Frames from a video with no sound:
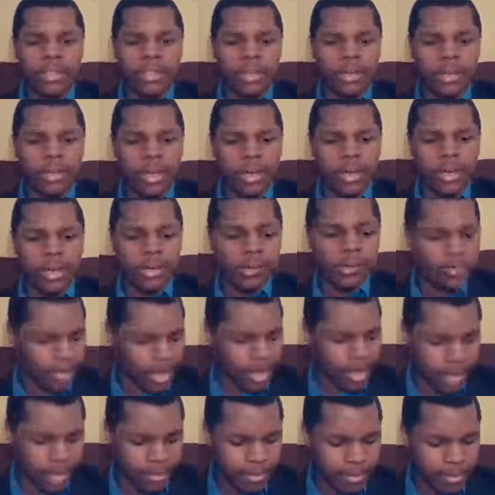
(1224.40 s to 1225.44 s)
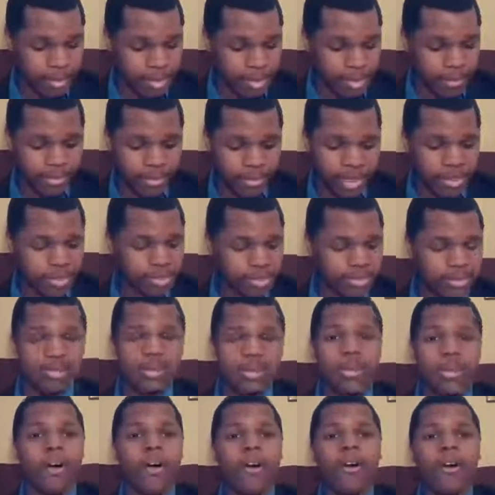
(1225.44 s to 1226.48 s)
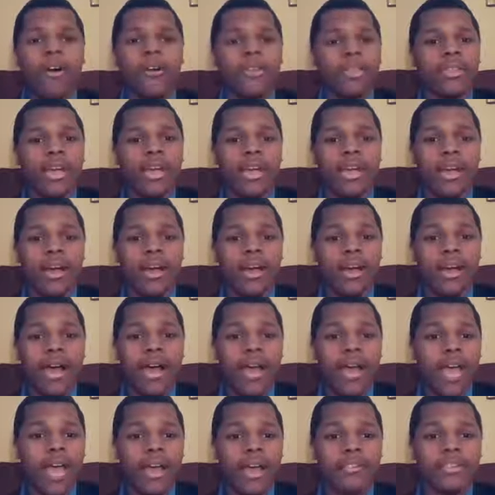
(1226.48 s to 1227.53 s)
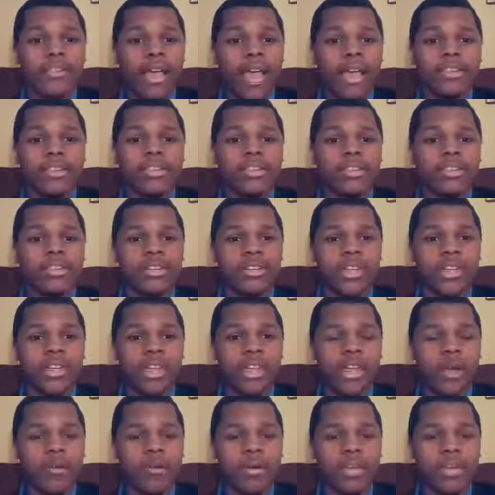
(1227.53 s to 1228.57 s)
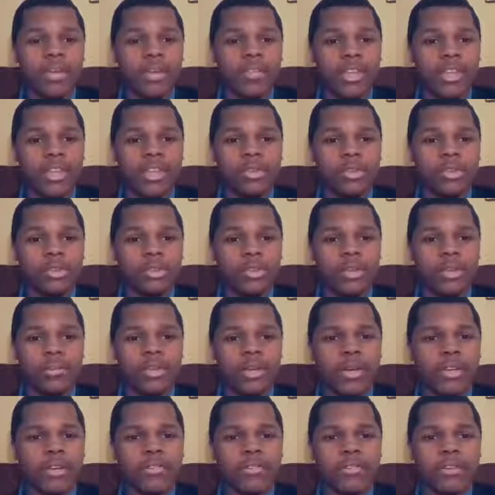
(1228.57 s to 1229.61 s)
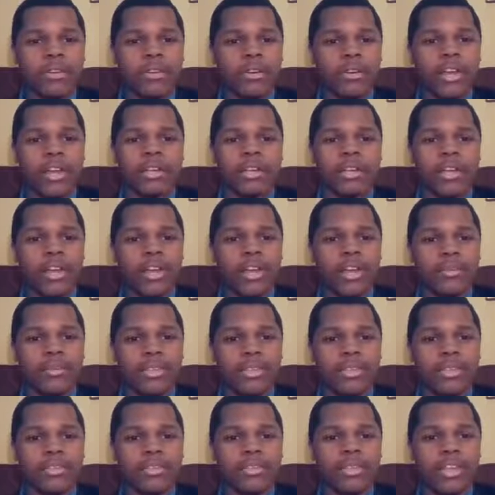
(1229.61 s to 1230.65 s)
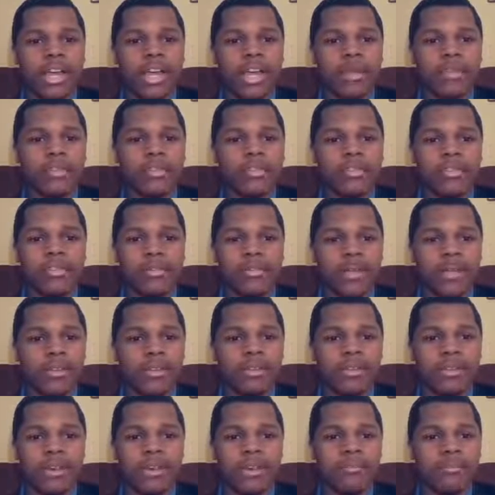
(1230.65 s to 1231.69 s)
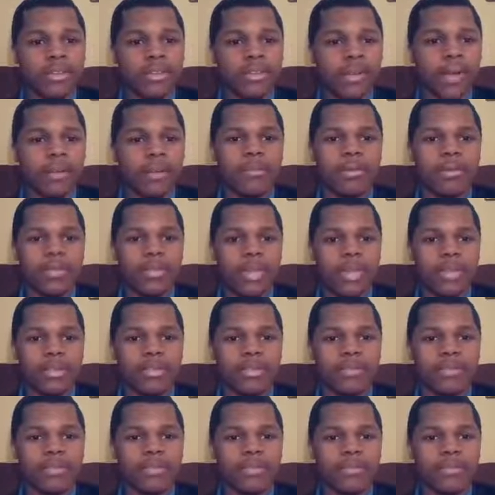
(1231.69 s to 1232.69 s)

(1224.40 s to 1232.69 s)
Um, I believe that's all that I, I have to ask you today. I want to thank you so much for allowing me this time, and you've been a phenomenal guest.